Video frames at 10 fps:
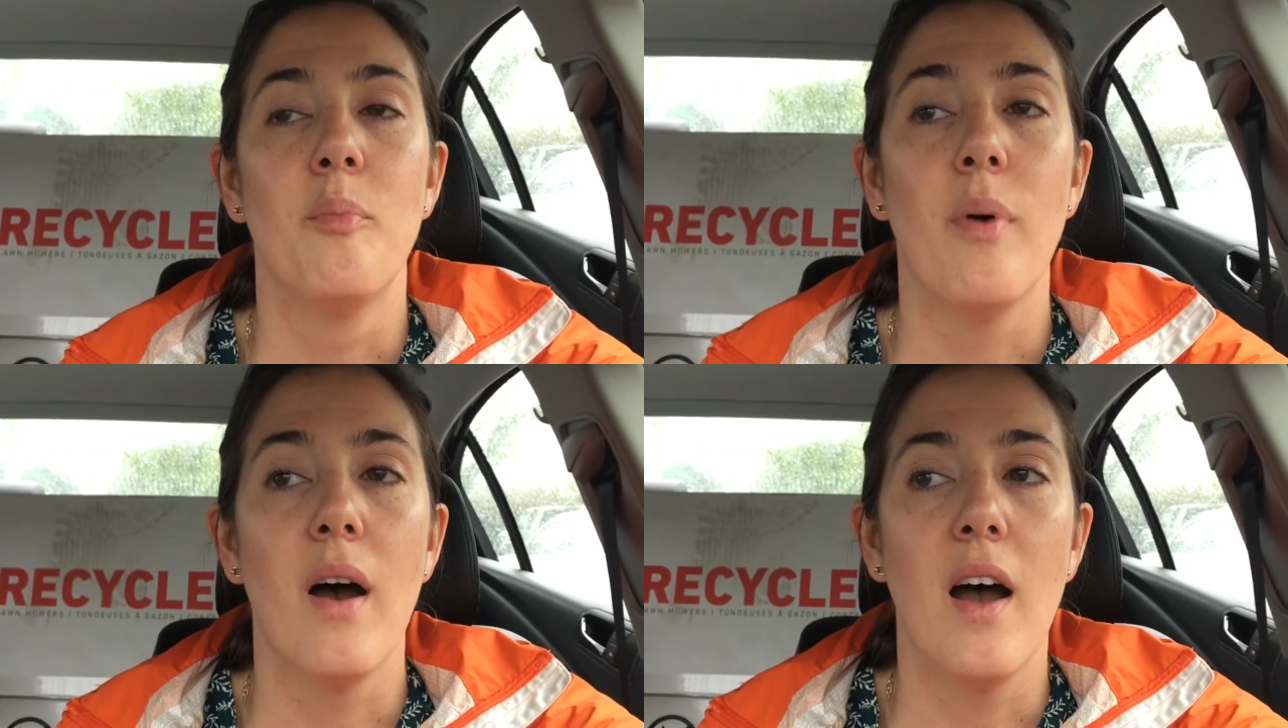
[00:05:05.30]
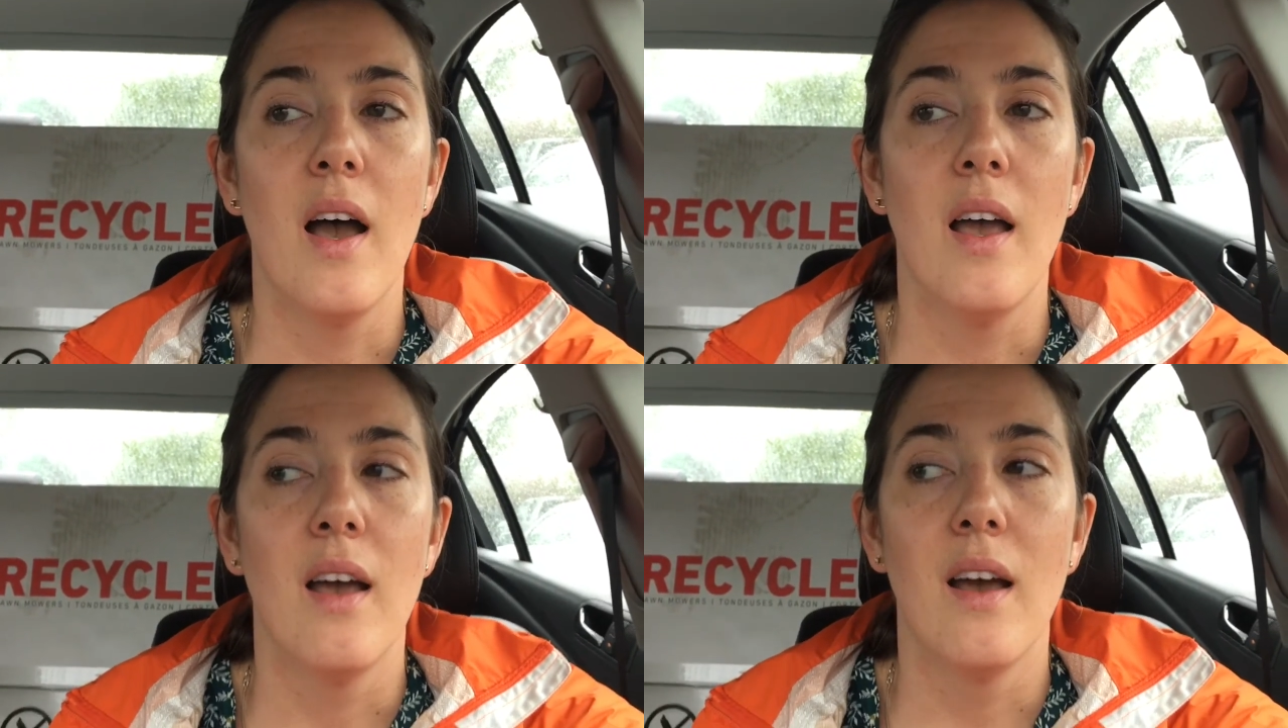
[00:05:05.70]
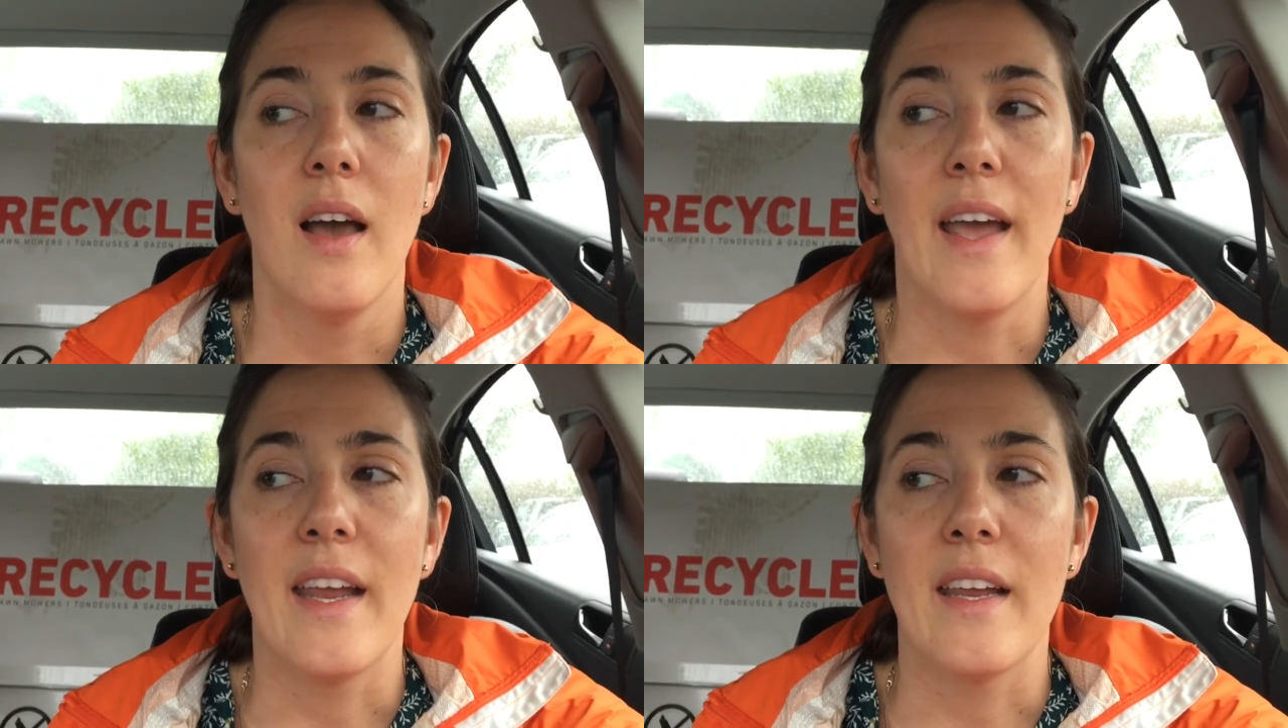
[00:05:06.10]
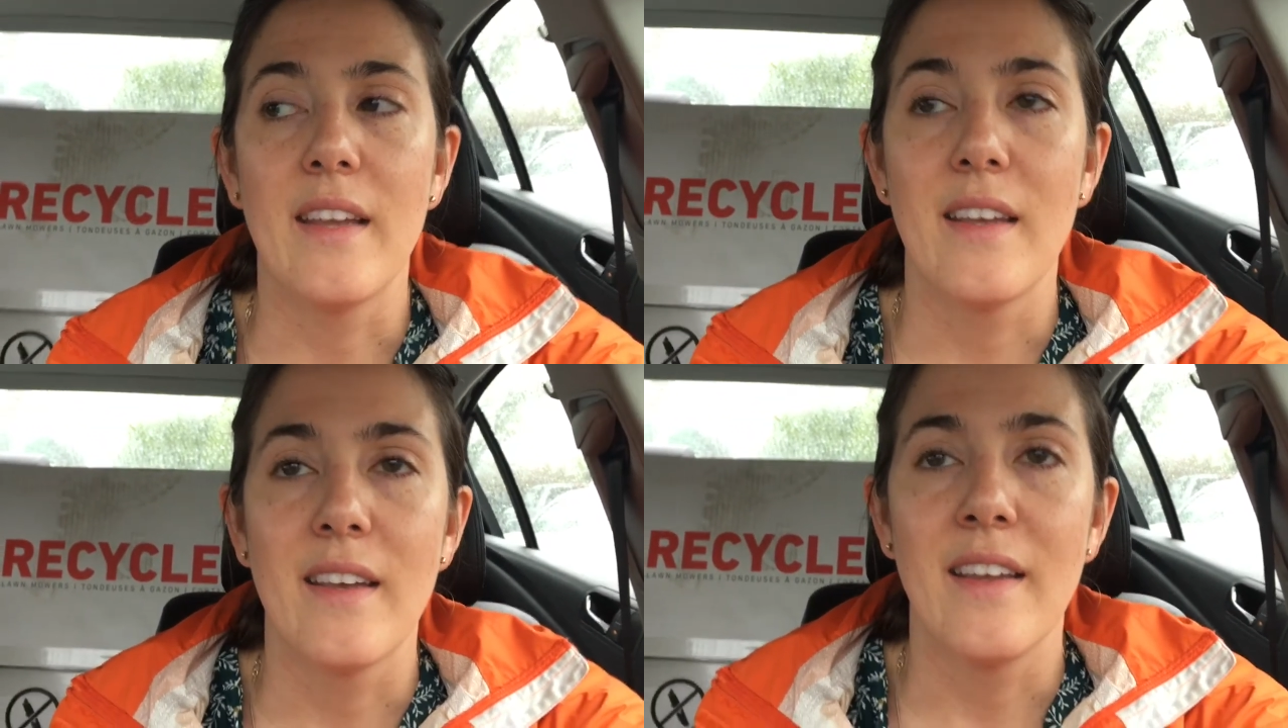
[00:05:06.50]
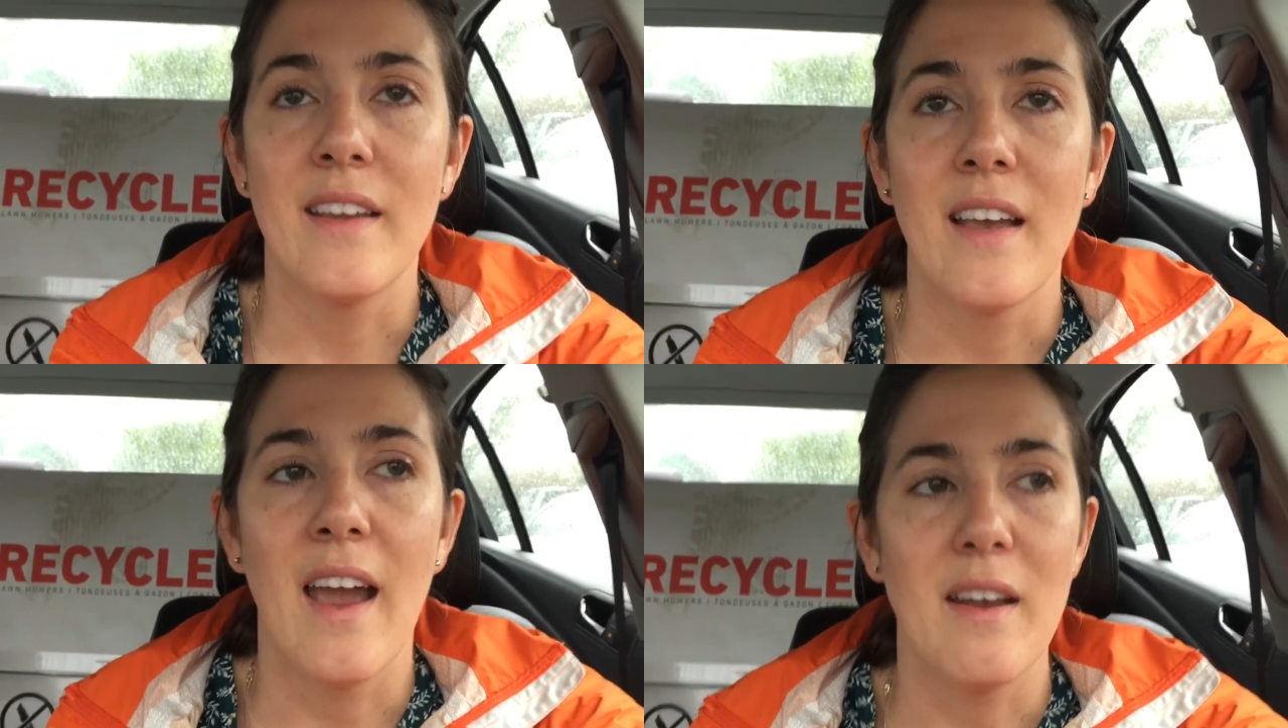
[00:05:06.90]
but I
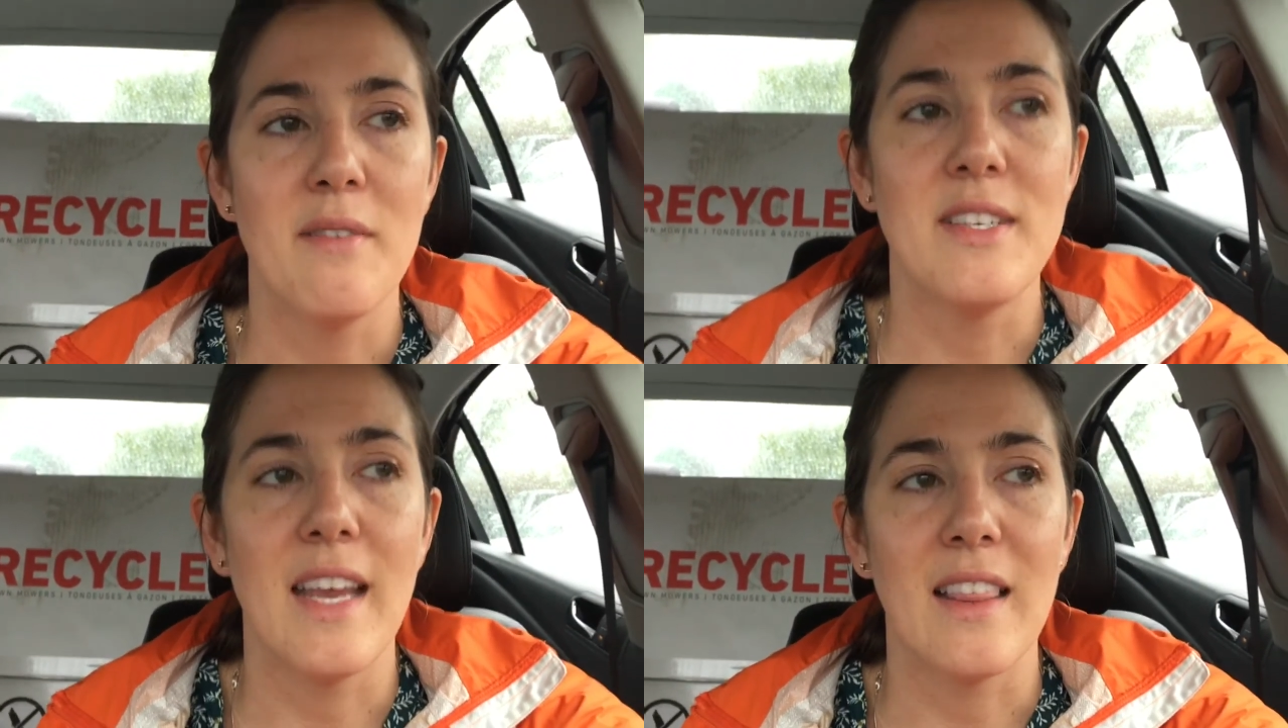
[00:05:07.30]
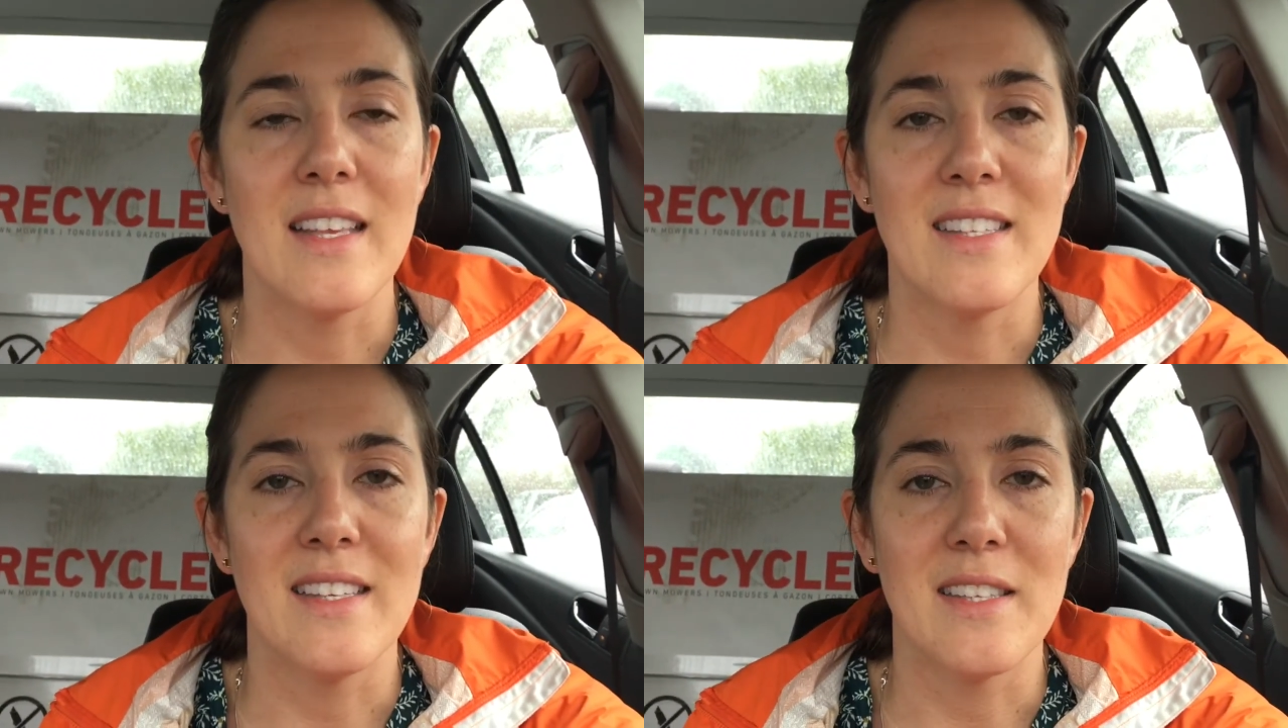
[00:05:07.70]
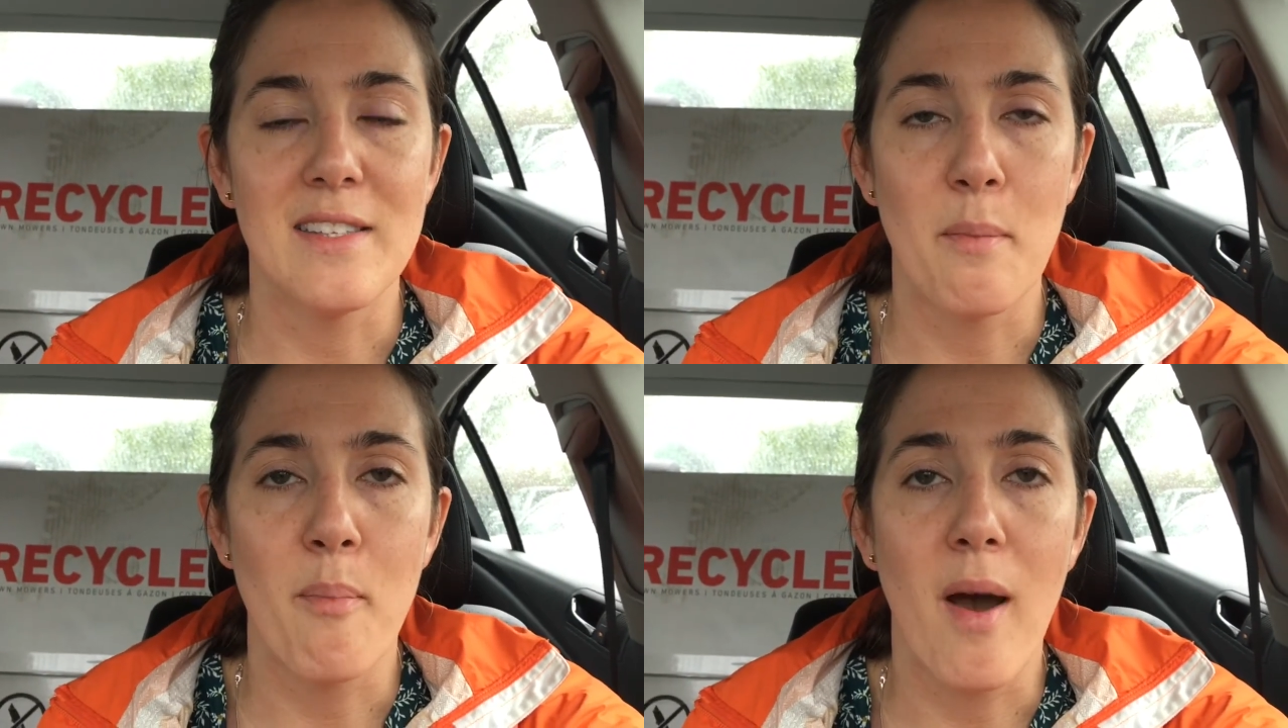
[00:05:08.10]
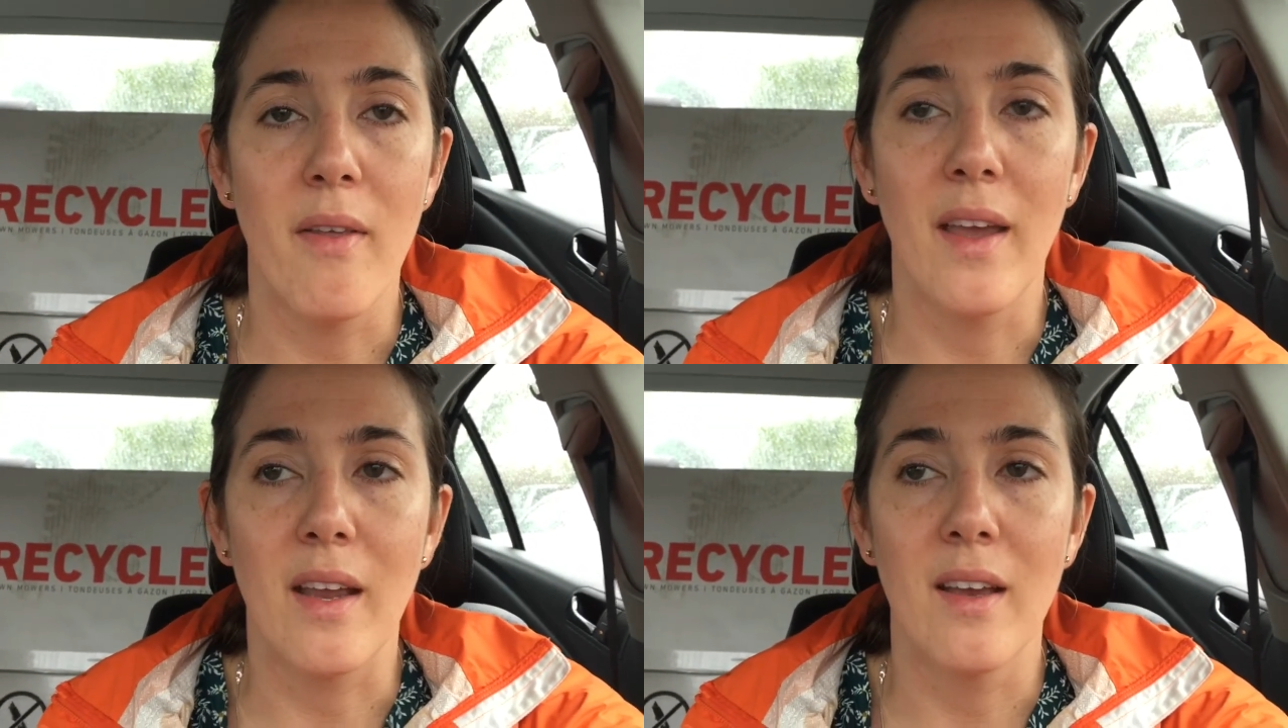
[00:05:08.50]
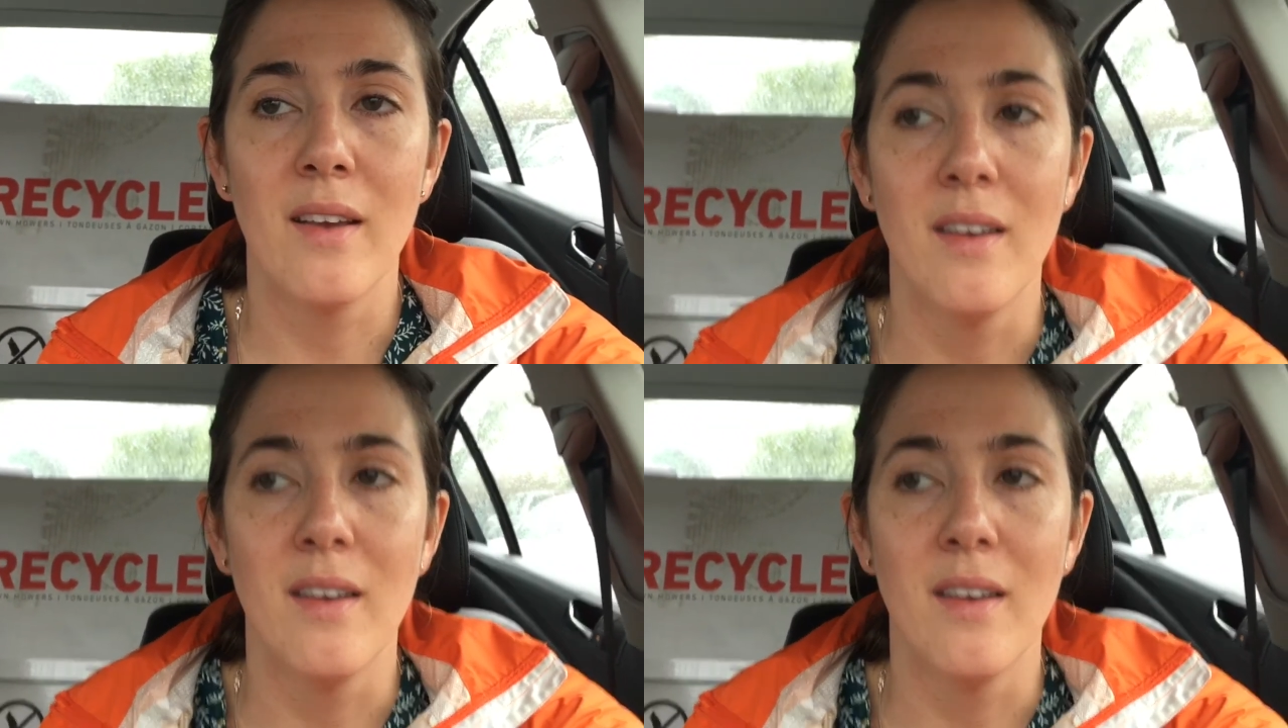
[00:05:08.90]
can kind of take this as a symbolic,